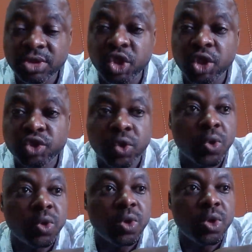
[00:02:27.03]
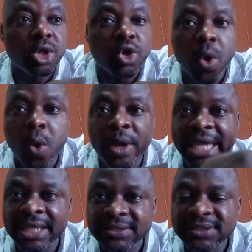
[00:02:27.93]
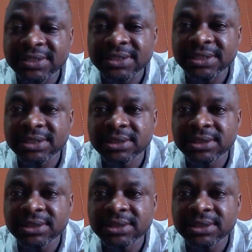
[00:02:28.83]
not to go against